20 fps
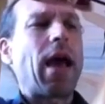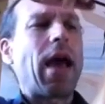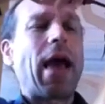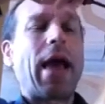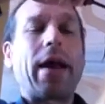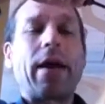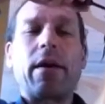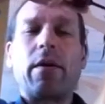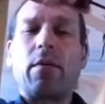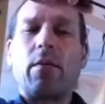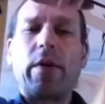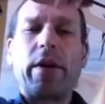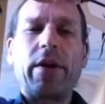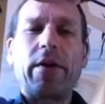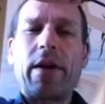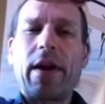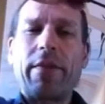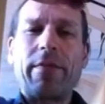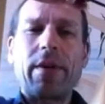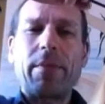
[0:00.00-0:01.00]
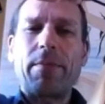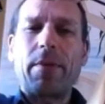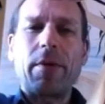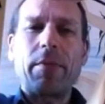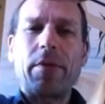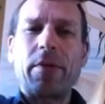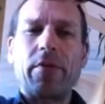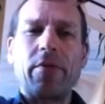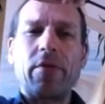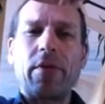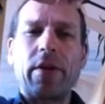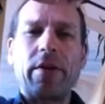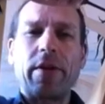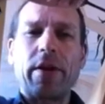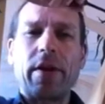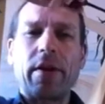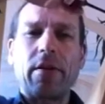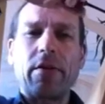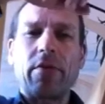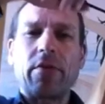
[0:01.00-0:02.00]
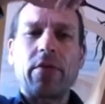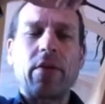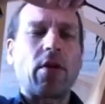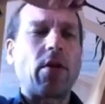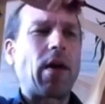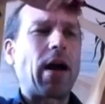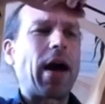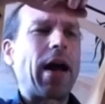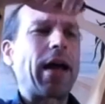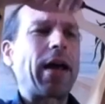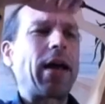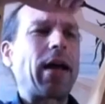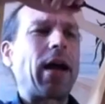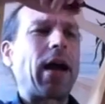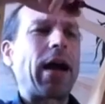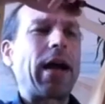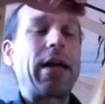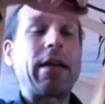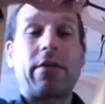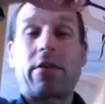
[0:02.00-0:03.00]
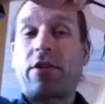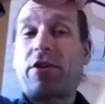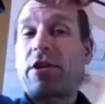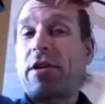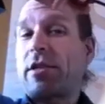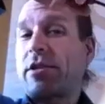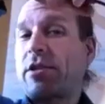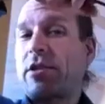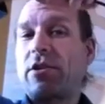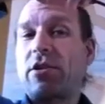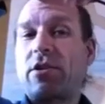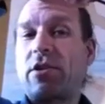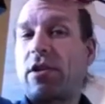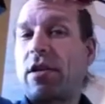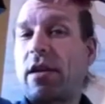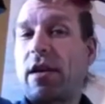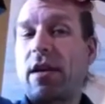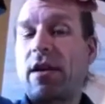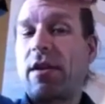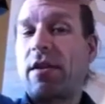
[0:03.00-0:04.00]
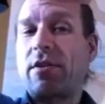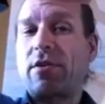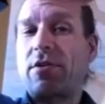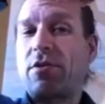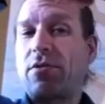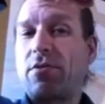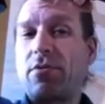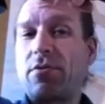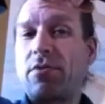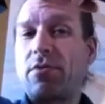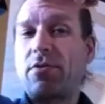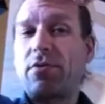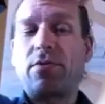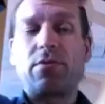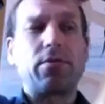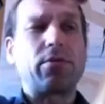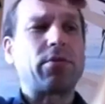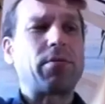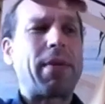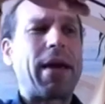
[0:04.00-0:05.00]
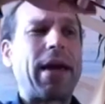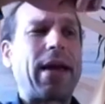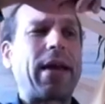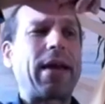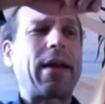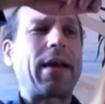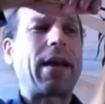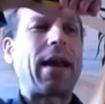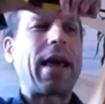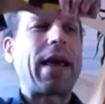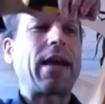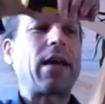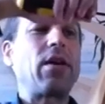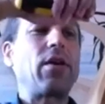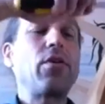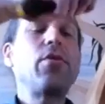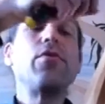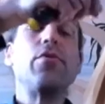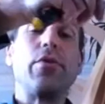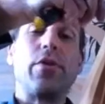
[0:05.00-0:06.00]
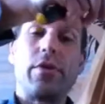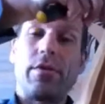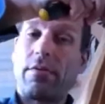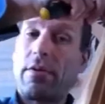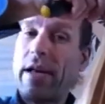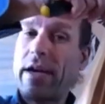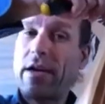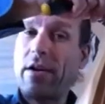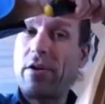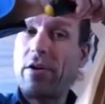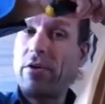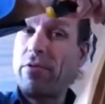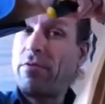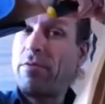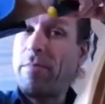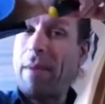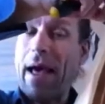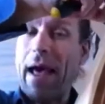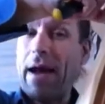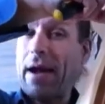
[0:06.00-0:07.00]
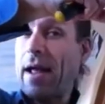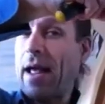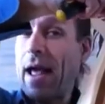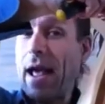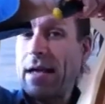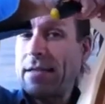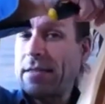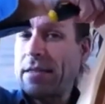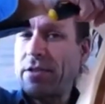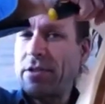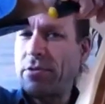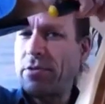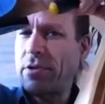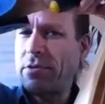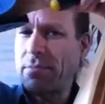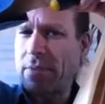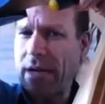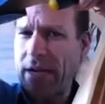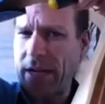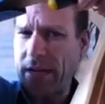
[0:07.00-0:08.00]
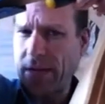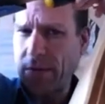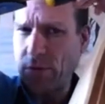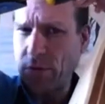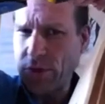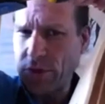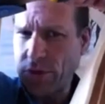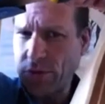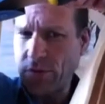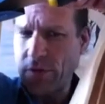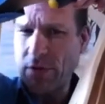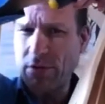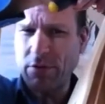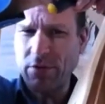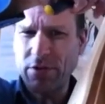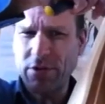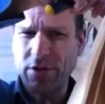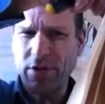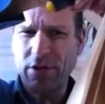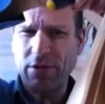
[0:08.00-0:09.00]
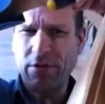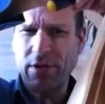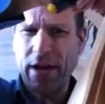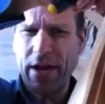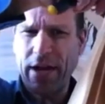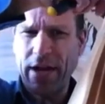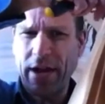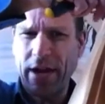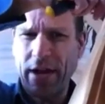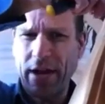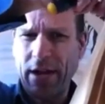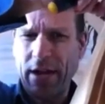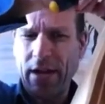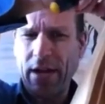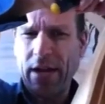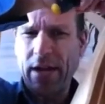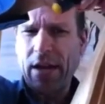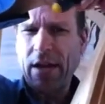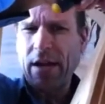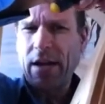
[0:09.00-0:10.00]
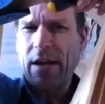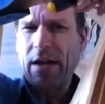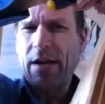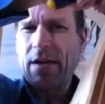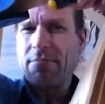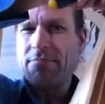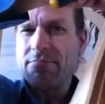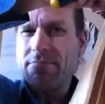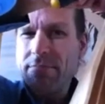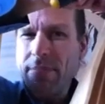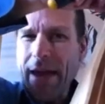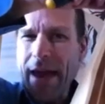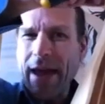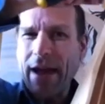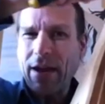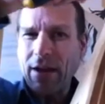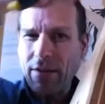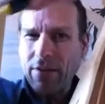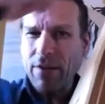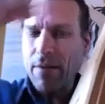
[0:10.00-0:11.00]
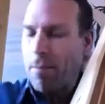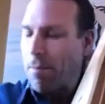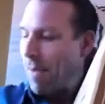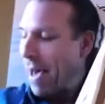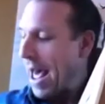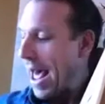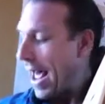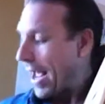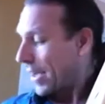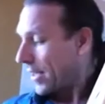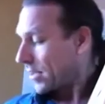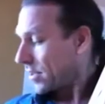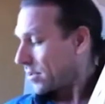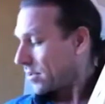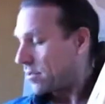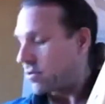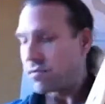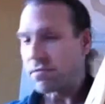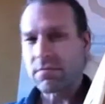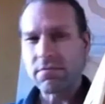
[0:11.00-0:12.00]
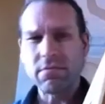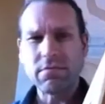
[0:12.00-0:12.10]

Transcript: and we don't have any pumpkins around here. So I suggested that to make it like an oud back, as I do with my wood sarrods. You know, like I make the backs